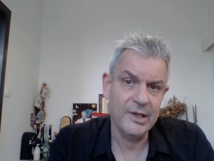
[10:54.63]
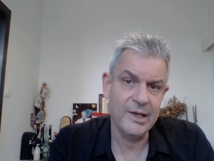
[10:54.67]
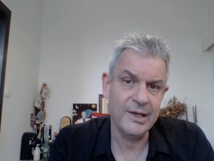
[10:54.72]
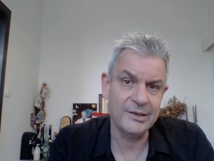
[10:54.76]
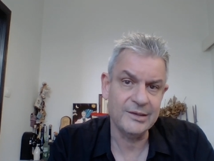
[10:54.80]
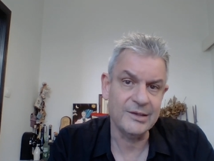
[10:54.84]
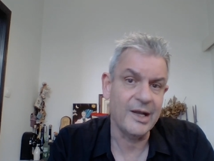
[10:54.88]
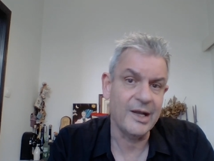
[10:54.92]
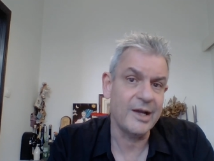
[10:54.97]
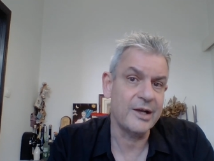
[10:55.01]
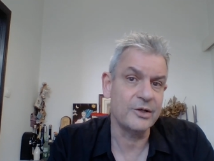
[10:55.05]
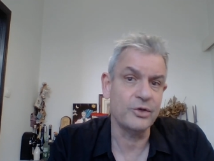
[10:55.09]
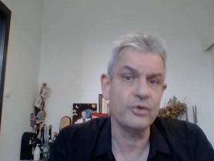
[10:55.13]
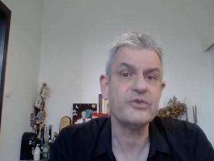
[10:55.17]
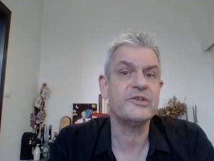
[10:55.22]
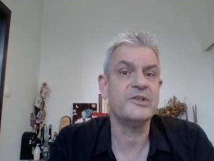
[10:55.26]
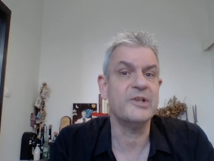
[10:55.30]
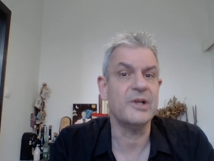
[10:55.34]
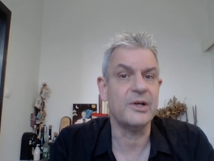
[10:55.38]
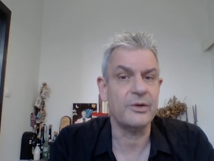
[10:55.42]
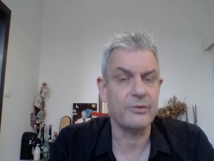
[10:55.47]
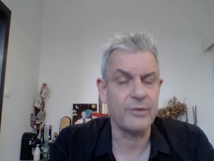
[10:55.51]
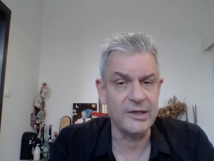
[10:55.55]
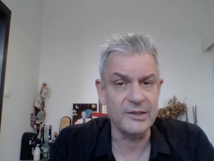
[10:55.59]
and
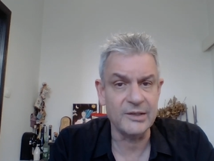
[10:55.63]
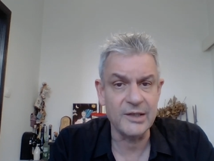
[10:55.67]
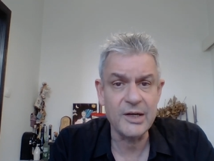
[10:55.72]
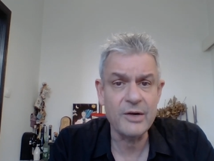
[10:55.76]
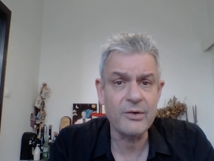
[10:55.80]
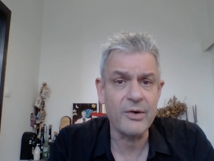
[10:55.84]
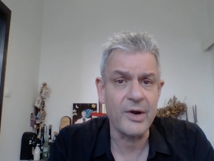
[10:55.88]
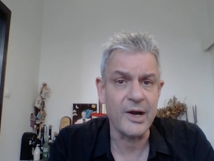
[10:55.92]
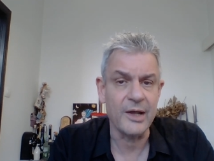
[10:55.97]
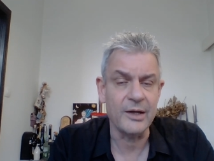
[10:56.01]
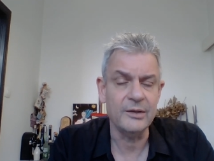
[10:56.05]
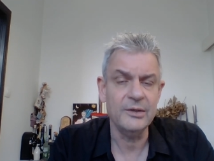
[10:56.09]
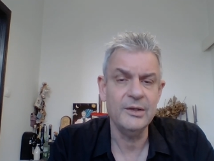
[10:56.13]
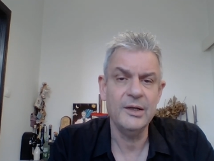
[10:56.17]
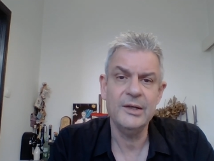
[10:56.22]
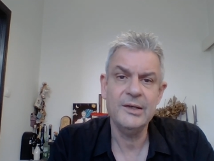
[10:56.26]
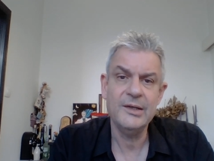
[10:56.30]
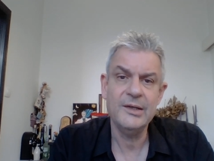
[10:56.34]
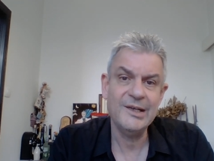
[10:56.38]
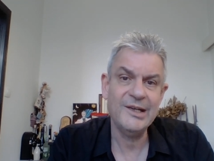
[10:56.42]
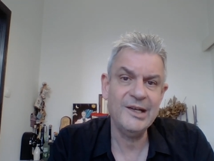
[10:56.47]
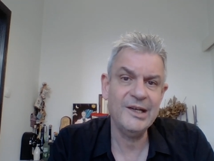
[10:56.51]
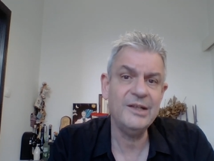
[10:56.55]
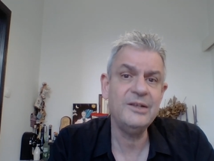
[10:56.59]
diagnostic criteria
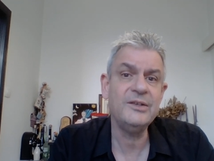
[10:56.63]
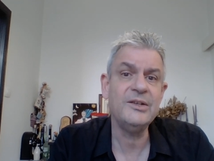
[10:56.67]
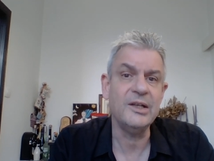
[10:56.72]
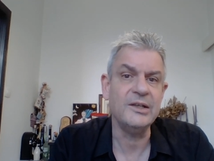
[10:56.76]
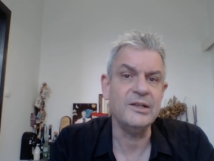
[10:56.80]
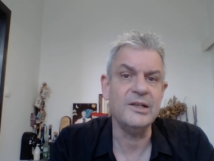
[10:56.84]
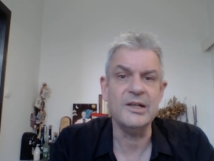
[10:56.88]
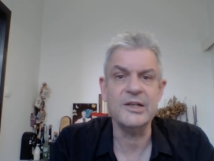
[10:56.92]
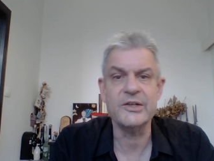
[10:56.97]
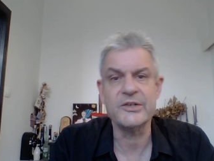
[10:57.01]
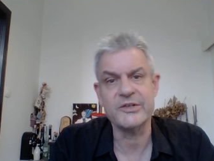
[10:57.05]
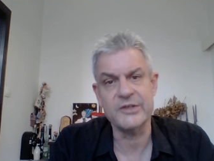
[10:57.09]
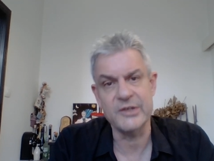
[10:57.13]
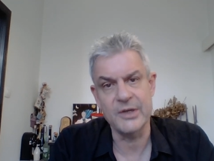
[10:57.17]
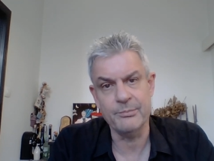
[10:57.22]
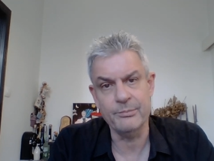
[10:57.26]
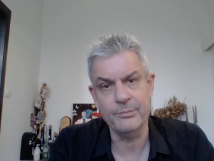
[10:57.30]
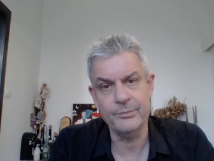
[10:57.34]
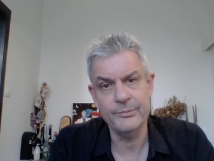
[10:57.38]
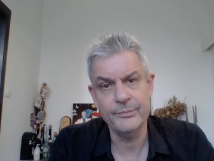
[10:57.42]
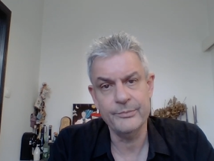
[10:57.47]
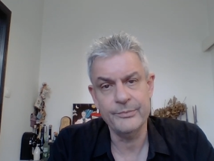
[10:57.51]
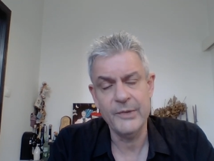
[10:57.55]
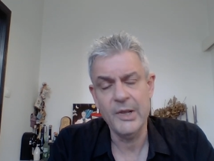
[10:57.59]
in the
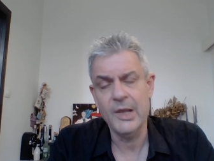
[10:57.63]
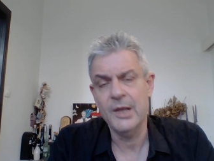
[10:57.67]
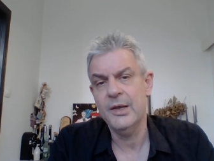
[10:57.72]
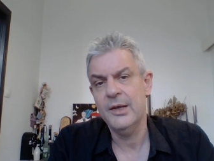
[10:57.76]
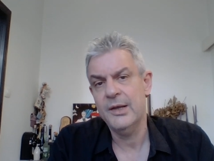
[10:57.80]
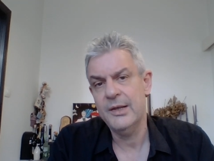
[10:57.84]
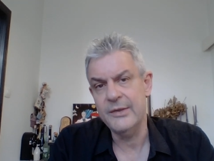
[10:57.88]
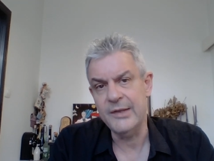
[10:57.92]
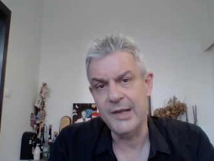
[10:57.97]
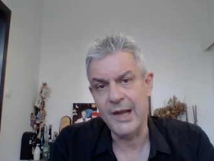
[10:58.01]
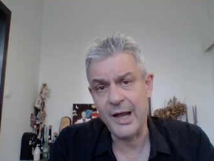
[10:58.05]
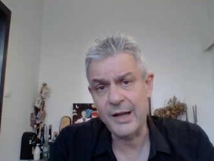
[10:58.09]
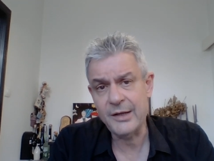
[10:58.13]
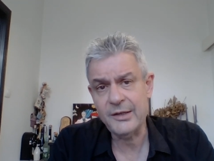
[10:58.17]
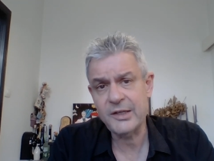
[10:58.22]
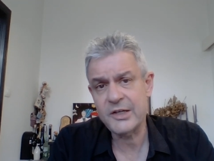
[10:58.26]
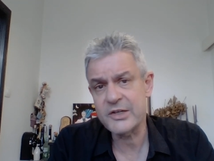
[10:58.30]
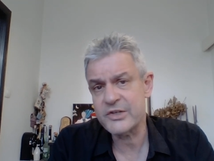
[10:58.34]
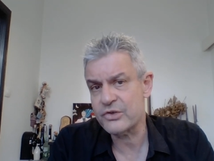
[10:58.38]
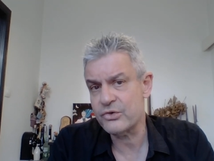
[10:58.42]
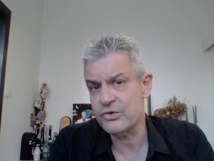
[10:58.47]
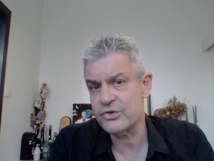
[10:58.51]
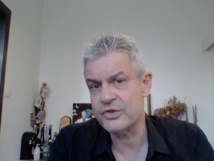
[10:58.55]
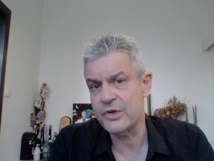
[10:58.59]
DSM. The
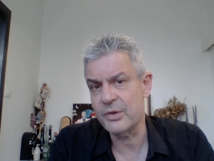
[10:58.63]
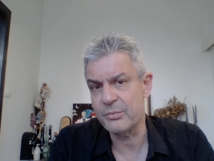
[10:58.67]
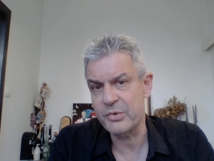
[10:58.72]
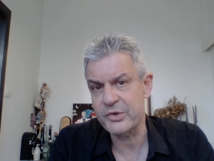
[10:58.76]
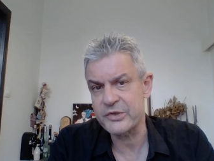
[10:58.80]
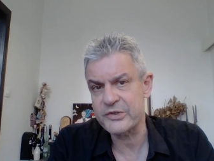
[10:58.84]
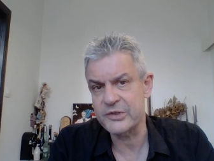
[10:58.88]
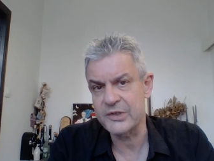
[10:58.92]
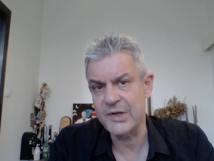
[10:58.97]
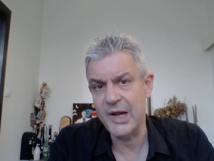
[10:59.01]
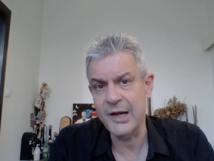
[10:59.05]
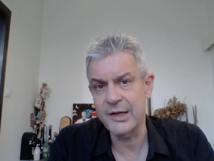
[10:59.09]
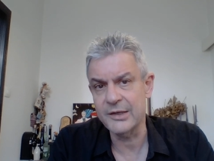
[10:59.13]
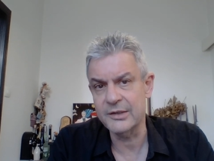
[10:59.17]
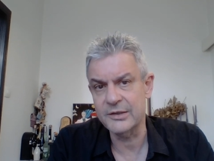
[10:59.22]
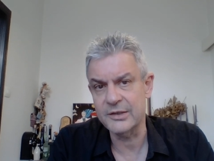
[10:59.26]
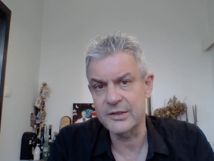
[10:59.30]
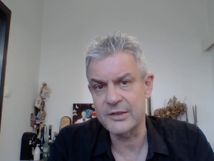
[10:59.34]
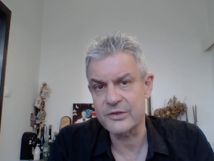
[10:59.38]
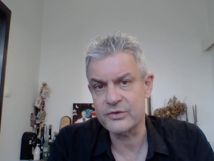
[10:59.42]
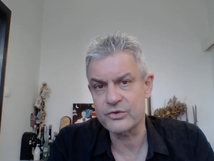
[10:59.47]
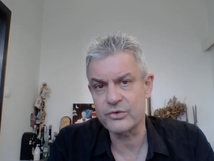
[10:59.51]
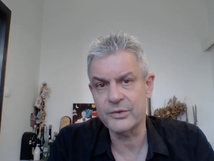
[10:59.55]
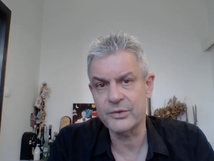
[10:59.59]
antisocial
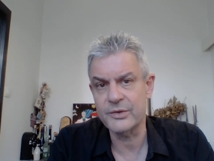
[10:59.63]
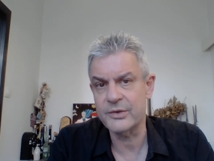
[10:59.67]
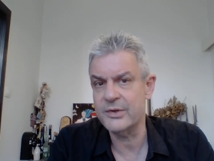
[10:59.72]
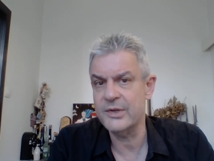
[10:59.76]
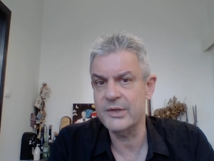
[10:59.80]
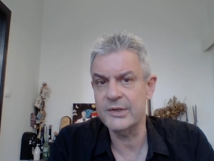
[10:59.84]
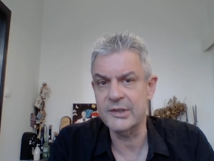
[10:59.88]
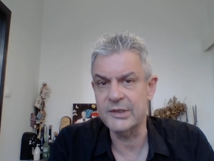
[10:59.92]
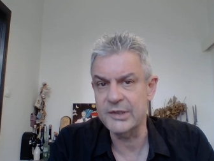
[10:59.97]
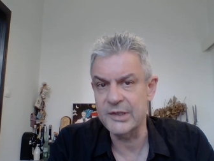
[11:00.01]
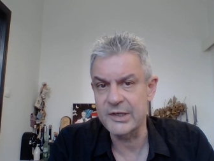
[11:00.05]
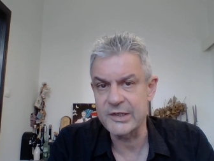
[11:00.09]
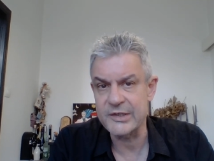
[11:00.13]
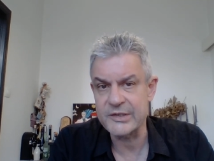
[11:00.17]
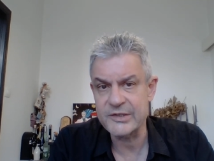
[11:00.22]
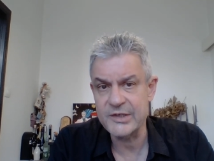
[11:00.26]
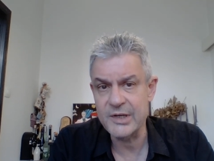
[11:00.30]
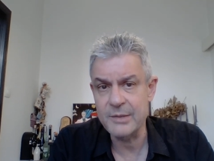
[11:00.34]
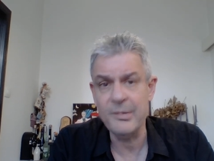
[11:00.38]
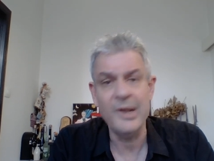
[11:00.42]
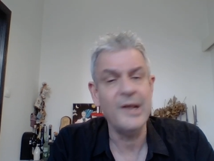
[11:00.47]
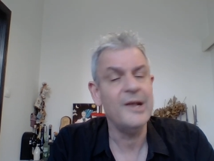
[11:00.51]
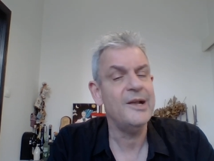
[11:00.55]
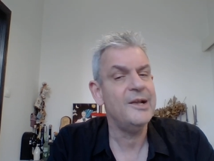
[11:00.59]
personality disorder in the
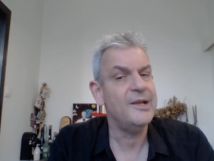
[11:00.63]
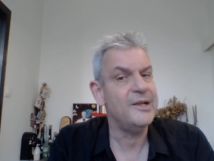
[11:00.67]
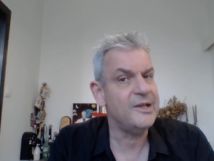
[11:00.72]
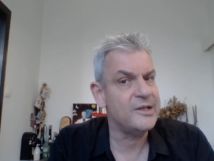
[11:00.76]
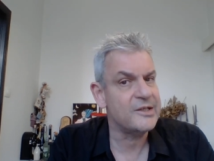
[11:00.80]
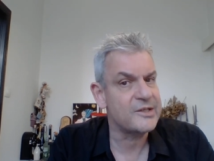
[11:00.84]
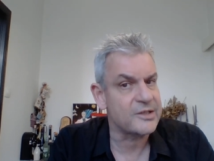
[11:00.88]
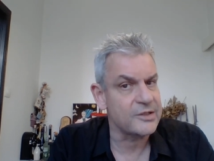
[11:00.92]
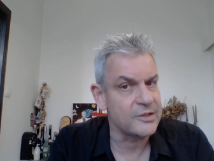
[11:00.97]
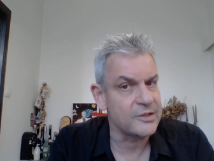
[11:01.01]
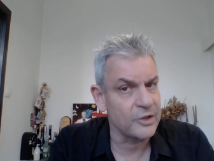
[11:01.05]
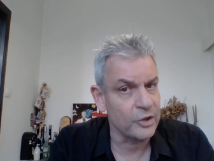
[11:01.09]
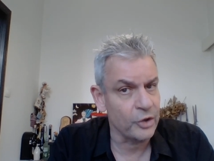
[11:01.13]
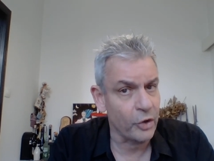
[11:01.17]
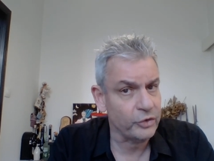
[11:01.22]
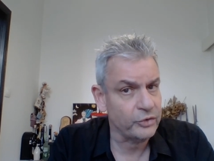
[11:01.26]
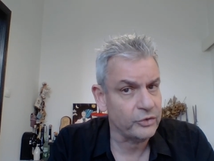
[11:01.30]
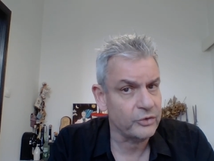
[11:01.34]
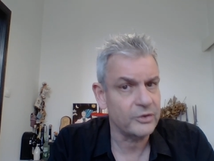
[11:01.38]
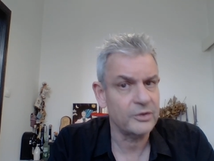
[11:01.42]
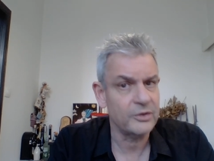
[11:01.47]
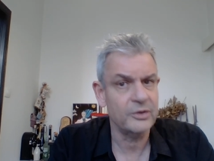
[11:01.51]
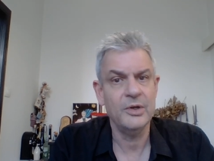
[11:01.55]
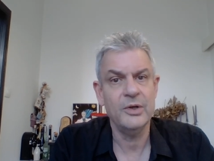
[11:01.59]
DSM is
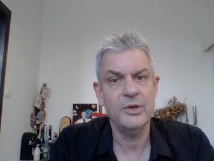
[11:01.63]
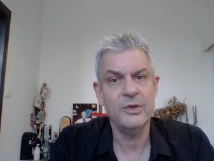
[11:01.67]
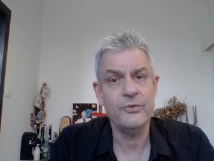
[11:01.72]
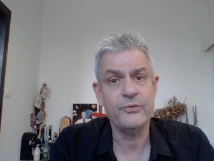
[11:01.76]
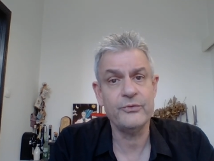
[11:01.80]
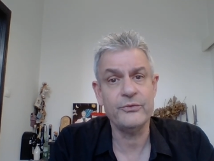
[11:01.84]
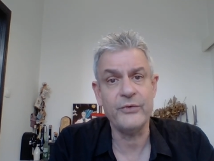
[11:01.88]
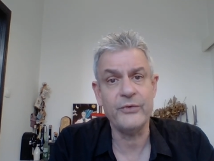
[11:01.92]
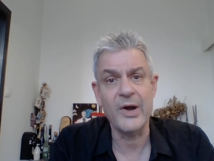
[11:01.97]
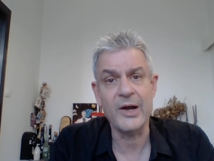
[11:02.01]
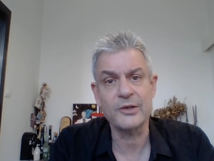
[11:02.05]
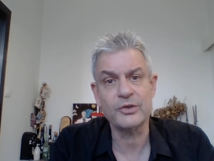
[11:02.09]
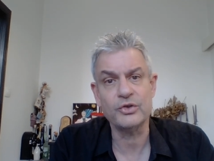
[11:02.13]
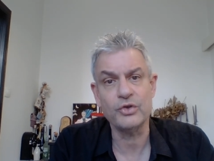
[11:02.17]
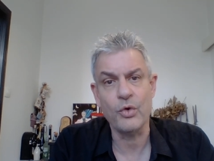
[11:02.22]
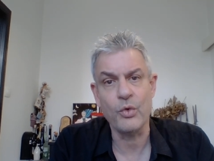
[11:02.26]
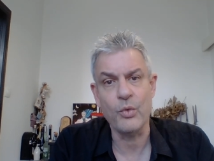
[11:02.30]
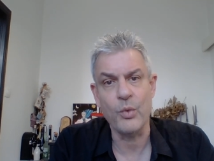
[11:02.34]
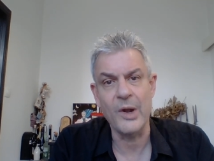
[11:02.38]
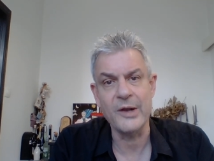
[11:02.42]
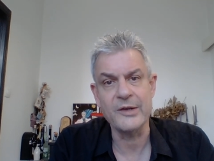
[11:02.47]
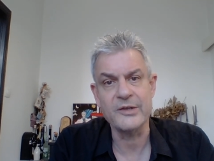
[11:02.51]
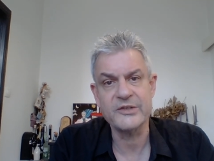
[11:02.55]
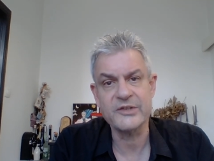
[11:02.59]
not factor
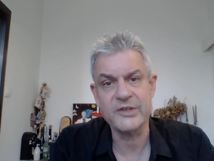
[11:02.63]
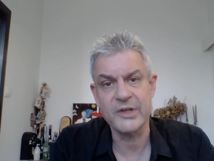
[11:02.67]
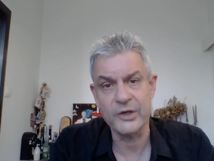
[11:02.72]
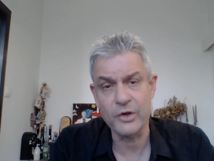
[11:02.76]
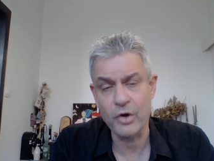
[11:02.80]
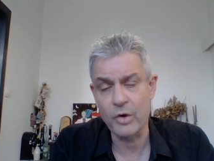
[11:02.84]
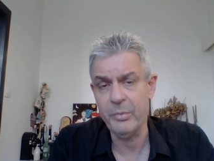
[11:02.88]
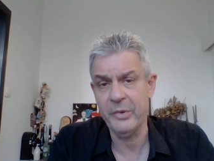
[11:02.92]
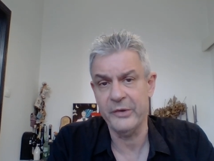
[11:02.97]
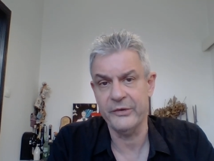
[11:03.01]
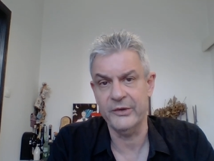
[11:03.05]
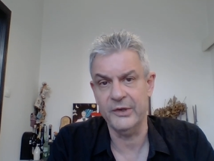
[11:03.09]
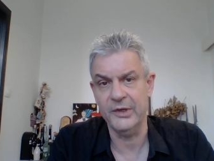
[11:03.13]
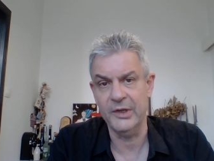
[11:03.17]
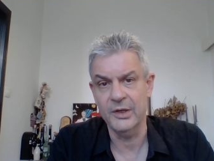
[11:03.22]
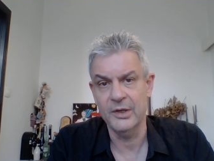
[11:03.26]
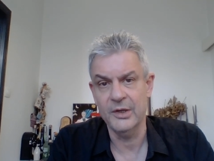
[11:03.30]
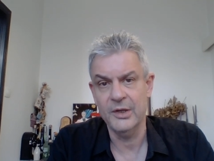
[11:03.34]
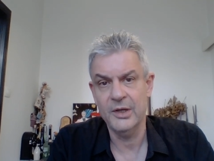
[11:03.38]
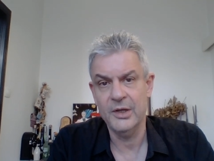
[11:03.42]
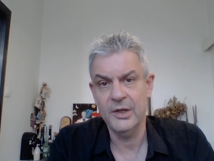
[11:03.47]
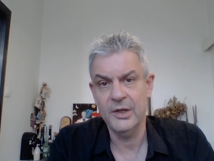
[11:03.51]
1 psychopathy,